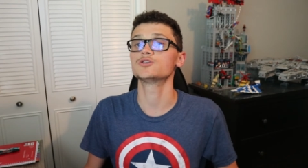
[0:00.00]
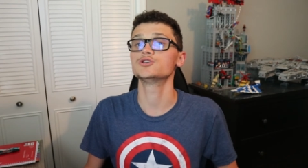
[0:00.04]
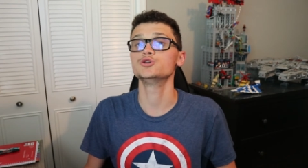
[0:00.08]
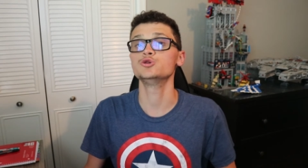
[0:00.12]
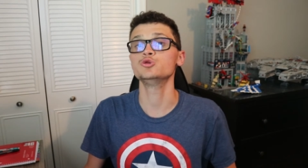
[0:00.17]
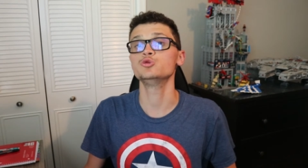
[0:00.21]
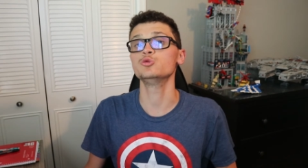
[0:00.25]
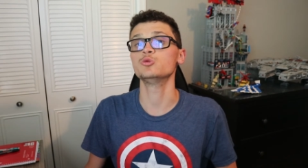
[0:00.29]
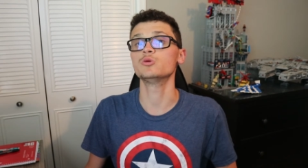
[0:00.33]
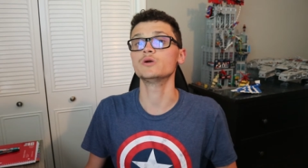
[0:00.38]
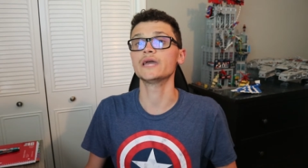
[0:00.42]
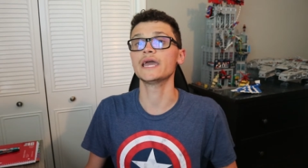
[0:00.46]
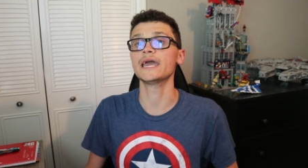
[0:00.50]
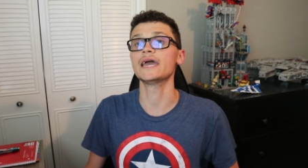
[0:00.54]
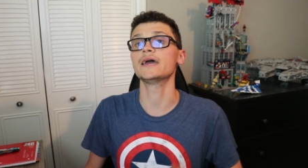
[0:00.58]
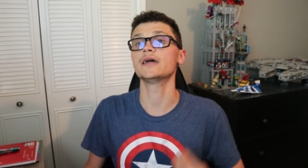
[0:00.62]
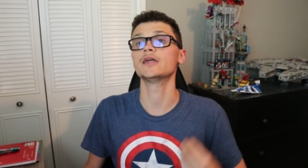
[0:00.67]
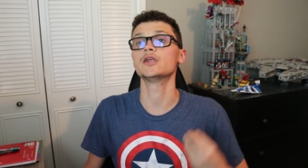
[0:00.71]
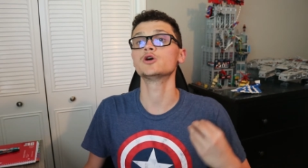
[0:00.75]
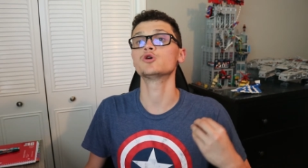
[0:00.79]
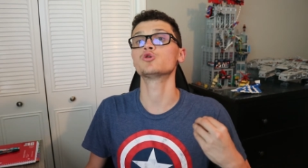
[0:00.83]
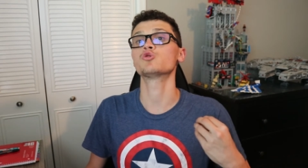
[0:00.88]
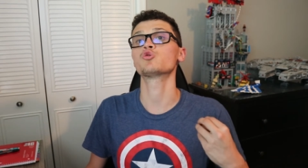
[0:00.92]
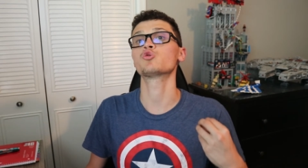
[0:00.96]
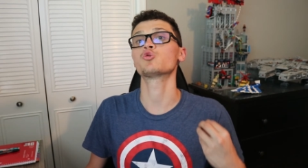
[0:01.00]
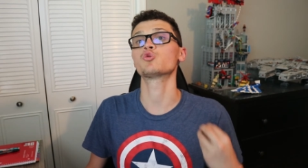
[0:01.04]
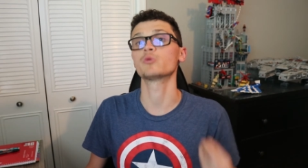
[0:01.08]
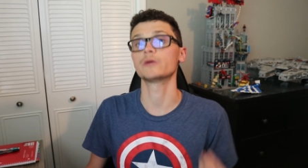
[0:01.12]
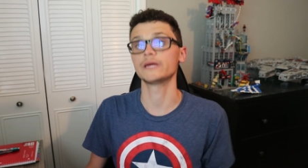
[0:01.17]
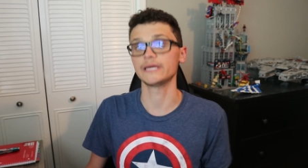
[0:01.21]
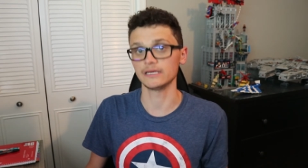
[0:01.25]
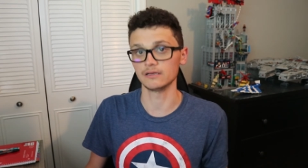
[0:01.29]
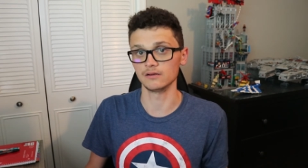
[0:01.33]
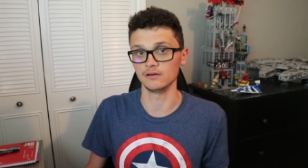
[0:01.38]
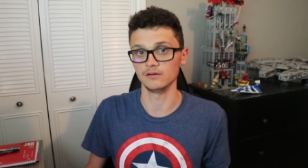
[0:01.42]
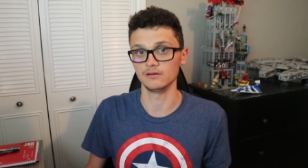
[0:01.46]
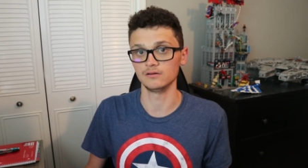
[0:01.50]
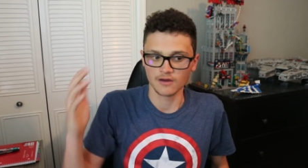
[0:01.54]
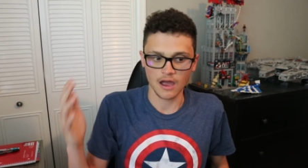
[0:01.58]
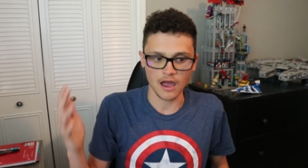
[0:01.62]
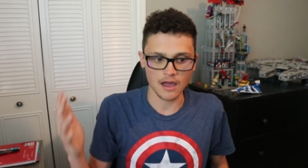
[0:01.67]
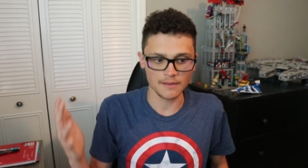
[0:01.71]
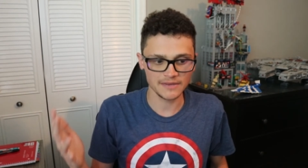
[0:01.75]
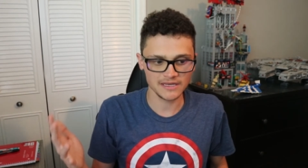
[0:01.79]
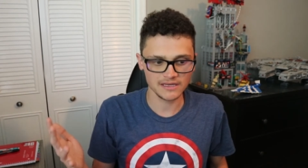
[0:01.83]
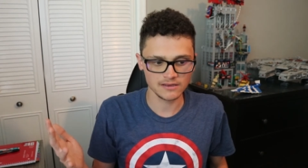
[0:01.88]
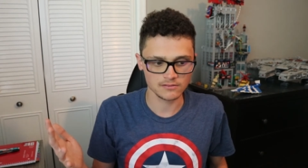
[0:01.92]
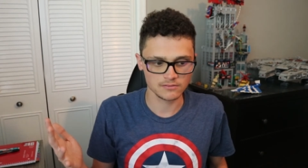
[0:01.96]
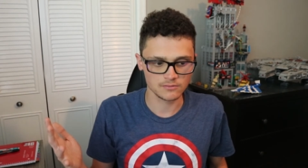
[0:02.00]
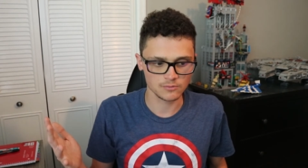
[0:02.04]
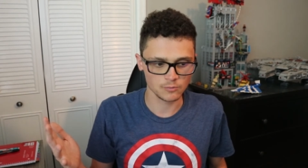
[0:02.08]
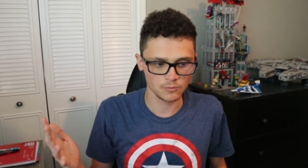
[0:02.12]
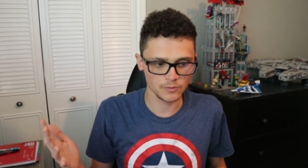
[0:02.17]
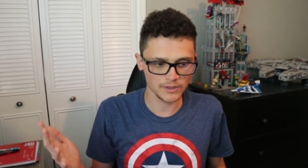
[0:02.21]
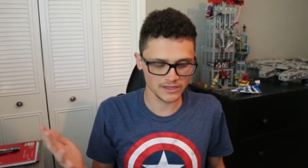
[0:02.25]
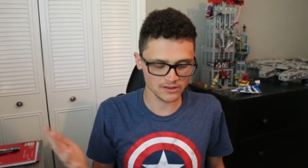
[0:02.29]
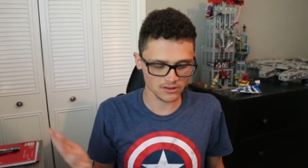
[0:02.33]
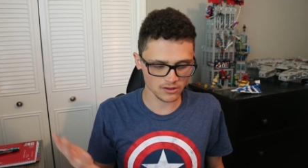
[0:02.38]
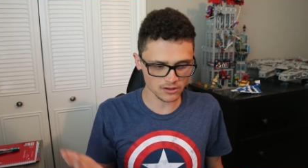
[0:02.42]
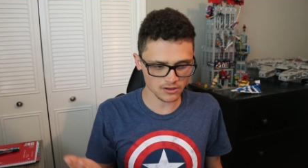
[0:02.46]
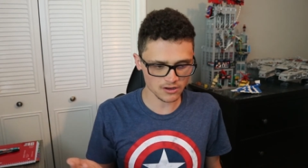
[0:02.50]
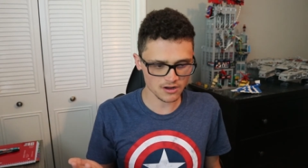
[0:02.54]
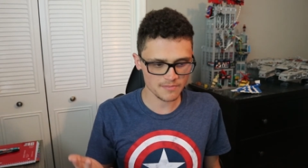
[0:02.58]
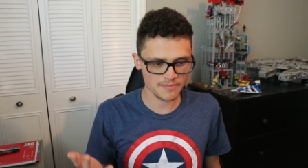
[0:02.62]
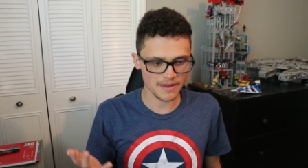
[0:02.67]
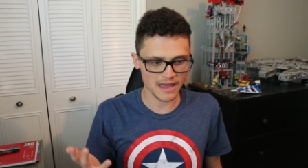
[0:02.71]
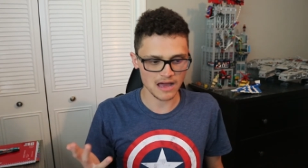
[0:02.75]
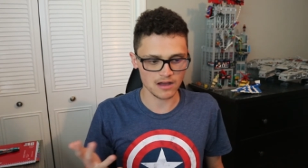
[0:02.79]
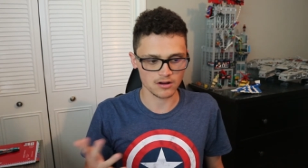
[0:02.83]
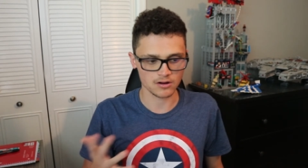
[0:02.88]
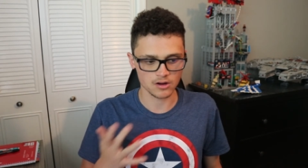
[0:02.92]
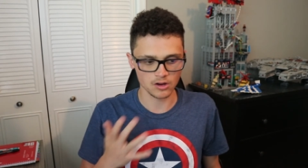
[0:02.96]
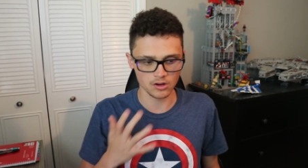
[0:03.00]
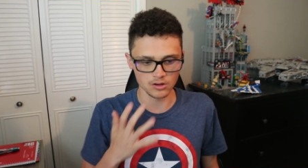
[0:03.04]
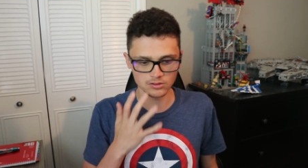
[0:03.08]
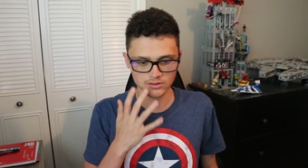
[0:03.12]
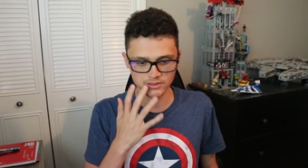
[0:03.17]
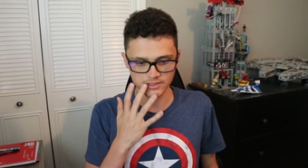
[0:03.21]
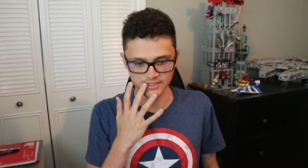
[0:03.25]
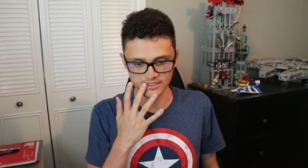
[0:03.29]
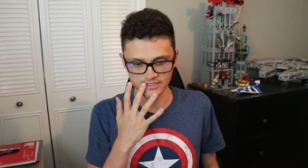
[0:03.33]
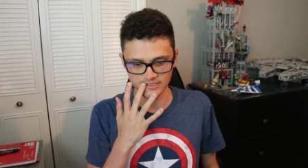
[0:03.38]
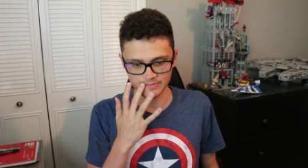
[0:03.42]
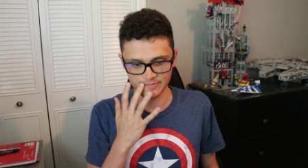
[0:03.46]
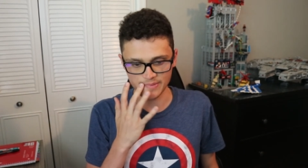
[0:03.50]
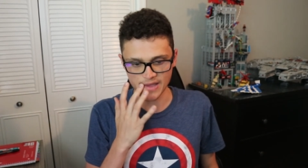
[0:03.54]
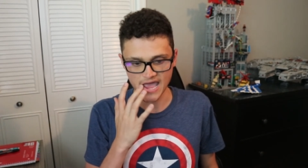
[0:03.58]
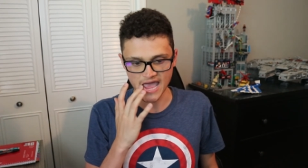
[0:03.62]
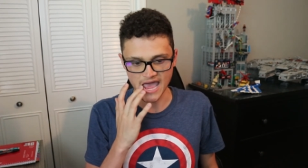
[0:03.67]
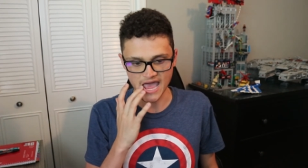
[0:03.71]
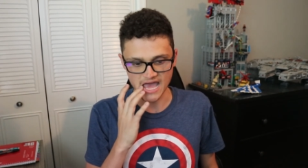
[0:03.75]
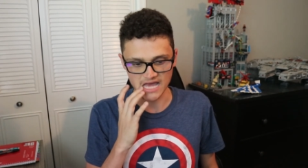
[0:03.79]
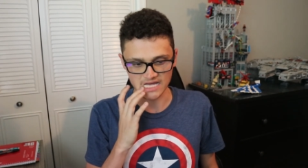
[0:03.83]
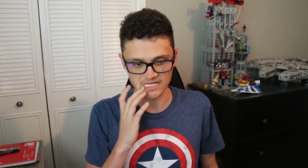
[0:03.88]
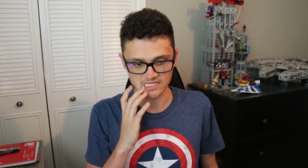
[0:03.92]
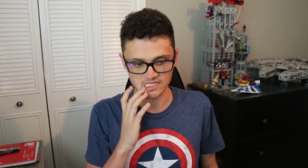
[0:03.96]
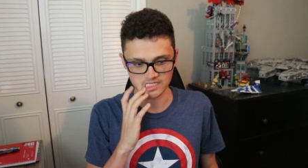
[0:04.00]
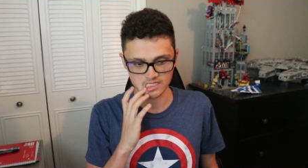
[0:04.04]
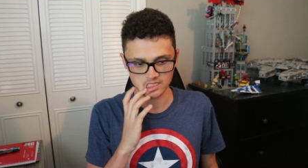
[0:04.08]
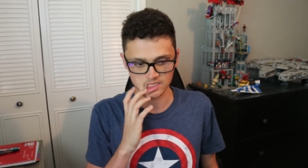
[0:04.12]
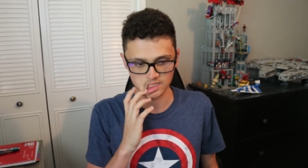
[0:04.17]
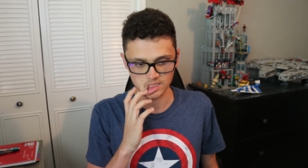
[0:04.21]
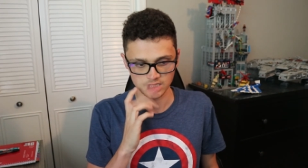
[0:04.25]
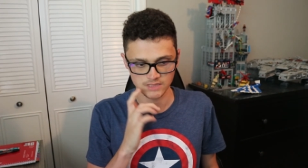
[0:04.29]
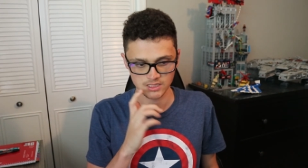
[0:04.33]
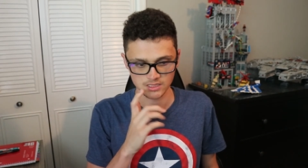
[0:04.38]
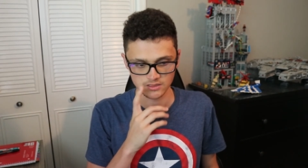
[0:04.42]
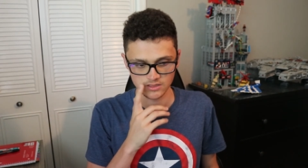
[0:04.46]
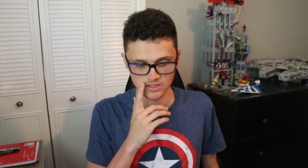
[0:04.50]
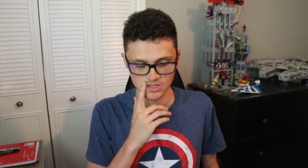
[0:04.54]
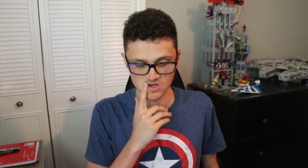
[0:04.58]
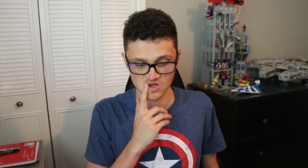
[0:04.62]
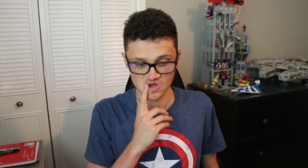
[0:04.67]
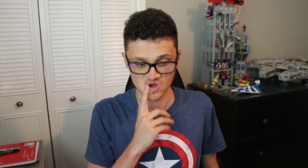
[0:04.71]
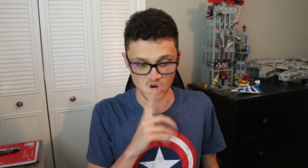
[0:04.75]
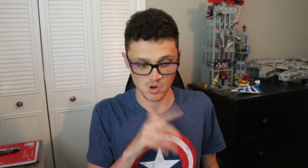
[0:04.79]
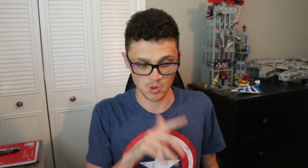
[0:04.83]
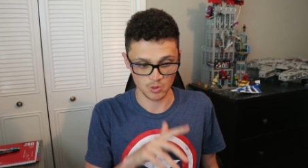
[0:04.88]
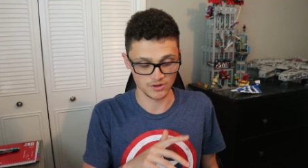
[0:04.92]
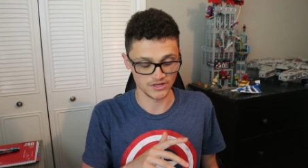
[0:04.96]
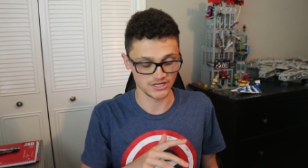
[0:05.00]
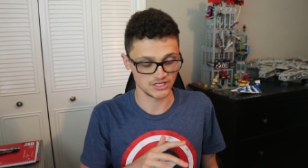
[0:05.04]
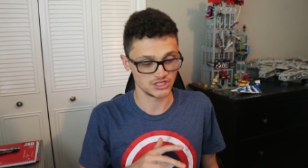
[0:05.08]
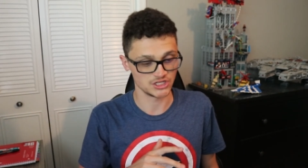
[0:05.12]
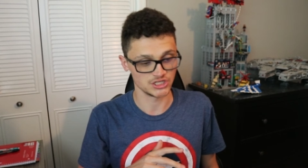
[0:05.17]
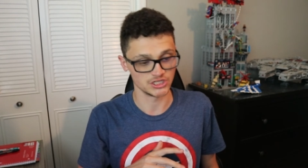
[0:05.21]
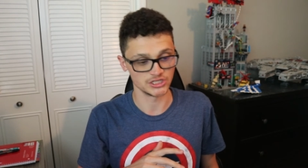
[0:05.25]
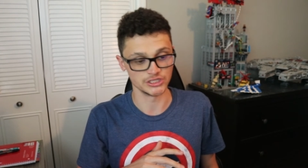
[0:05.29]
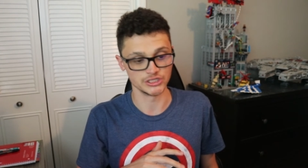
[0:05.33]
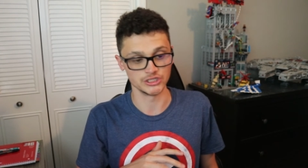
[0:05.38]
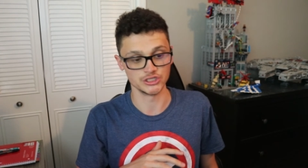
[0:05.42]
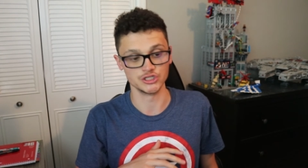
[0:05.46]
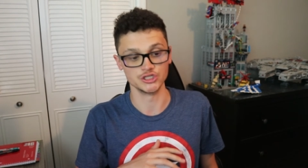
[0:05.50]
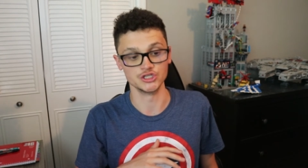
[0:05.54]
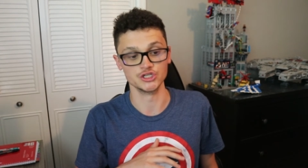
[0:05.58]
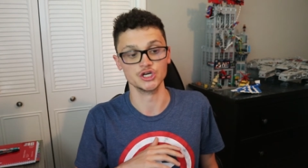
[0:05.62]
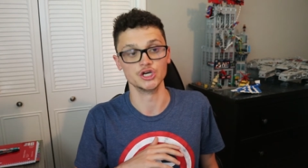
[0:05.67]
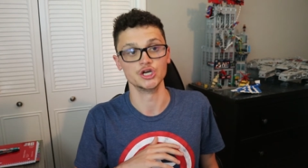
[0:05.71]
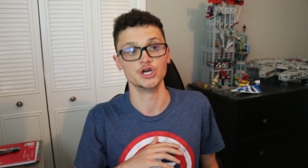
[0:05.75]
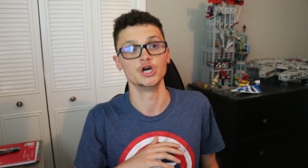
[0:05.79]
to get real. I mean, we learn about Coulson's past, which is